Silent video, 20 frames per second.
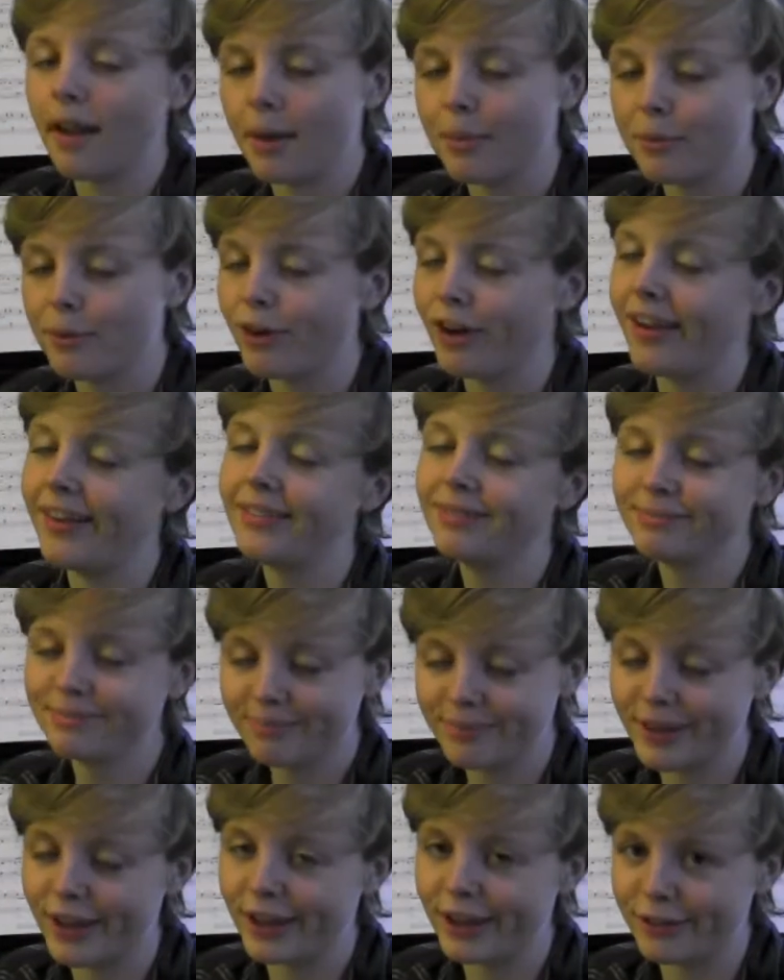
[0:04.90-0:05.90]
I'm great.
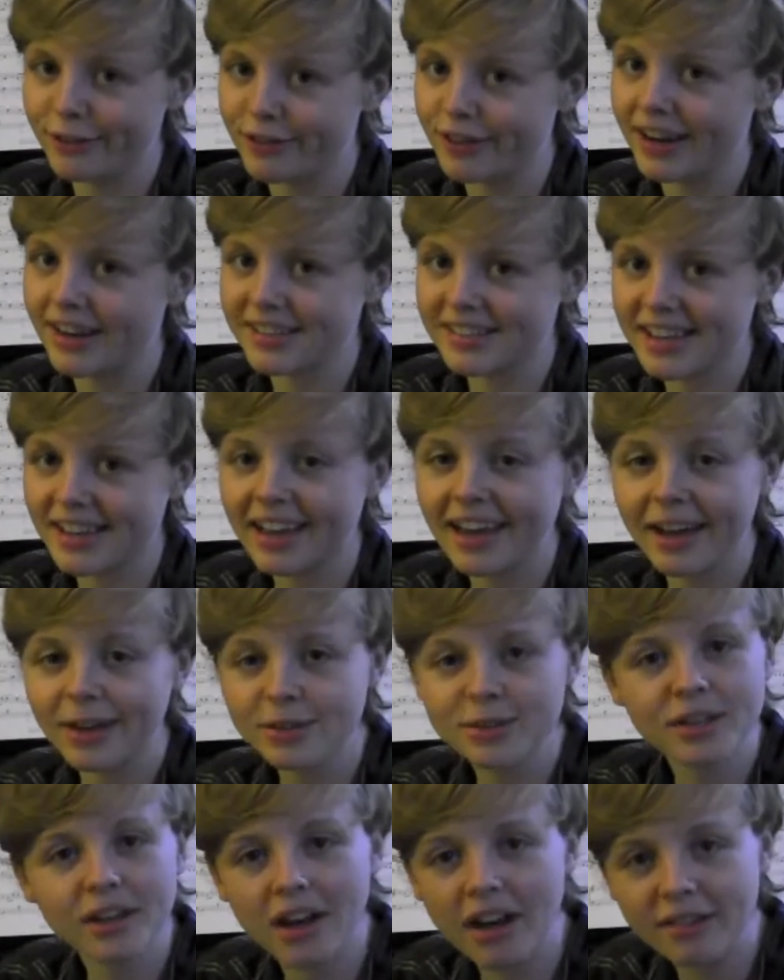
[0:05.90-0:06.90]
Thank you for asking.
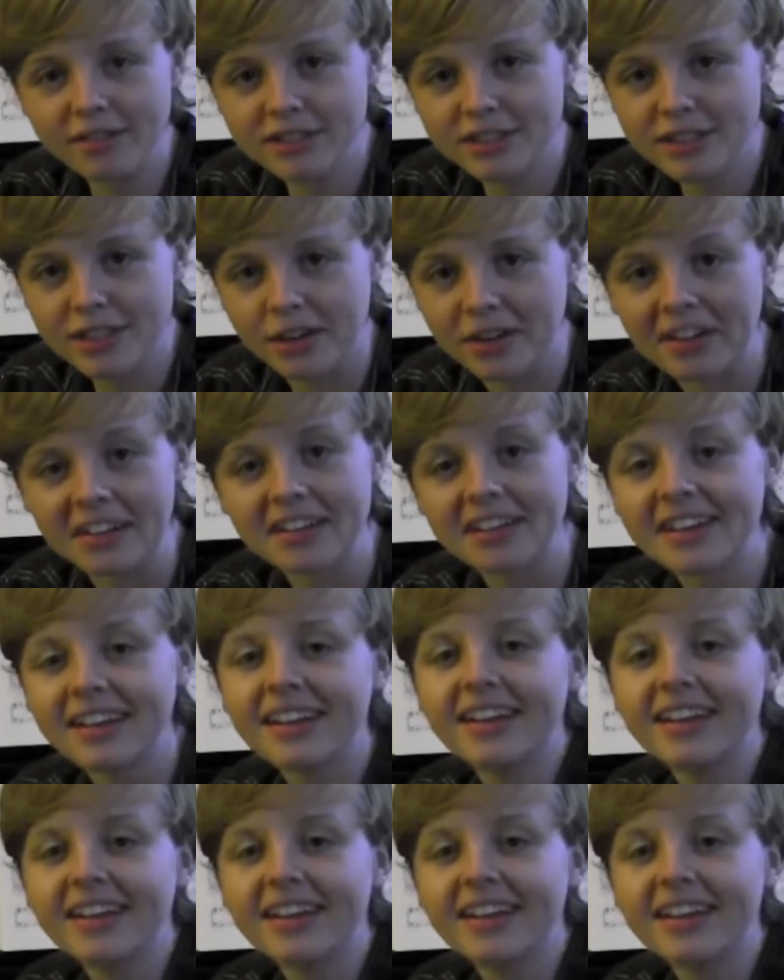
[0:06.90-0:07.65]
How's the conference going?